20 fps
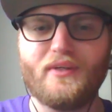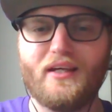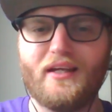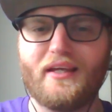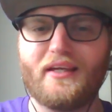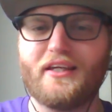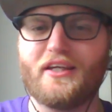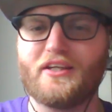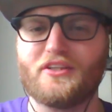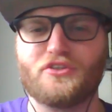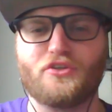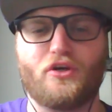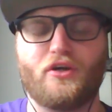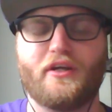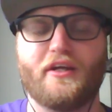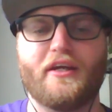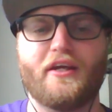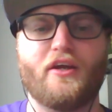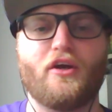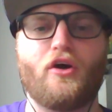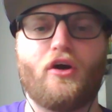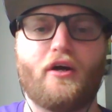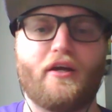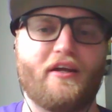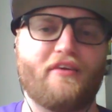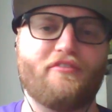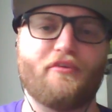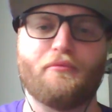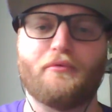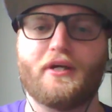He can
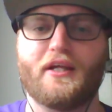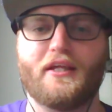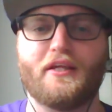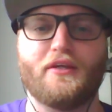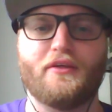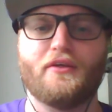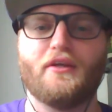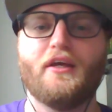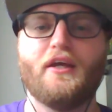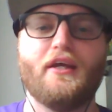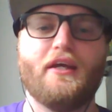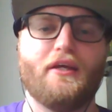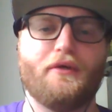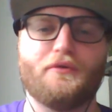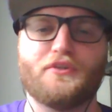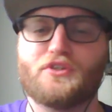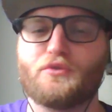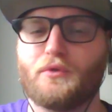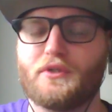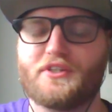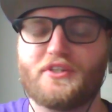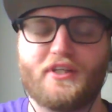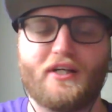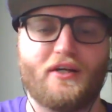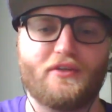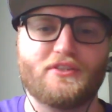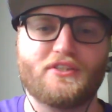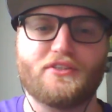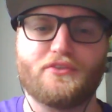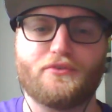guard everybody. He was switching
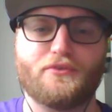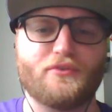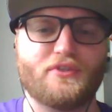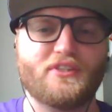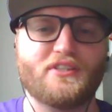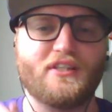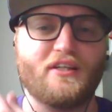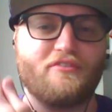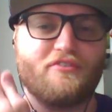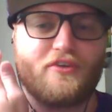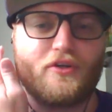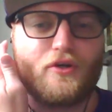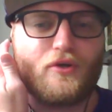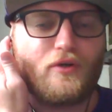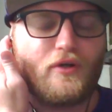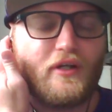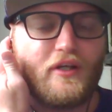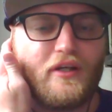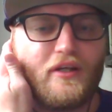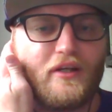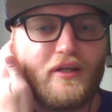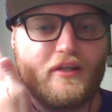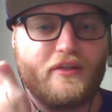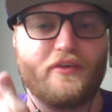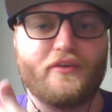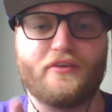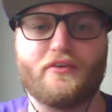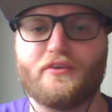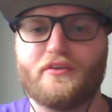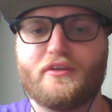out to Steph Curry
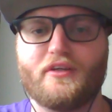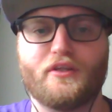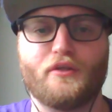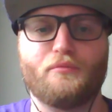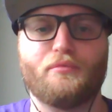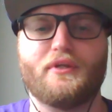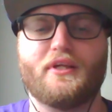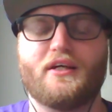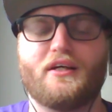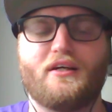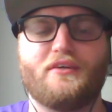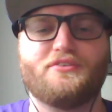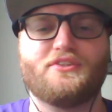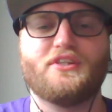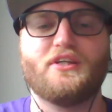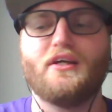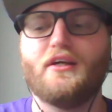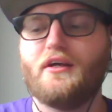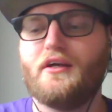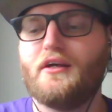in the playoffs.